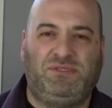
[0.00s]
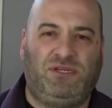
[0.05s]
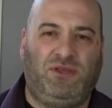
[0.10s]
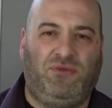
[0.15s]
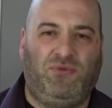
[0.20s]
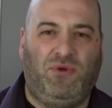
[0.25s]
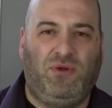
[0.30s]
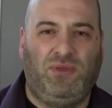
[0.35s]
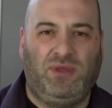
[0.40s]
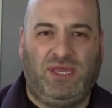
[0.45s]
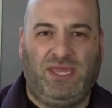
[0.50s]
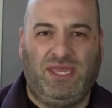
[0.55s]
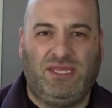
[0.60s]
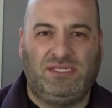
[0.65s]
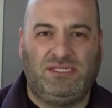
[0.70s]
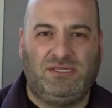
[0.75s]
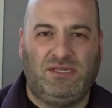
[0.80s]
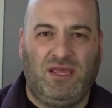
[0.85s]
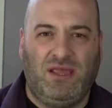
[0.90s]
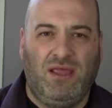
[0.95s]
to throw the
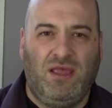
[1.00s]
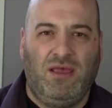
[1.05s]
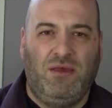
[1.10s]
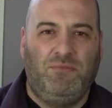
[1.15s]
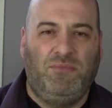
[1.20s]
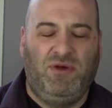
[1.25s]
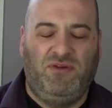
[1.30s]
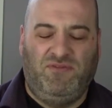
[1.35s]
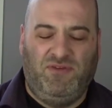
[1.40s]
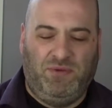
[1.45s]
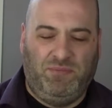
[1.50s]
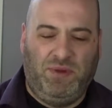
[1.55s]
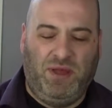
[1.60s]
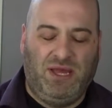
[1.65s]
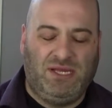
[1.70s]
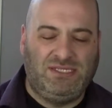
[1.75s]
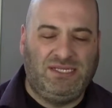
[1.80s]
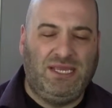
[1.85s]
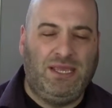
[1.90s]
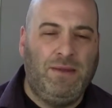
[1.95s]
kids perfect
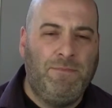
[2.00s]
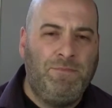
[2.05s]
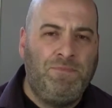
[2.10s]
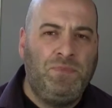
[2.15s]
party.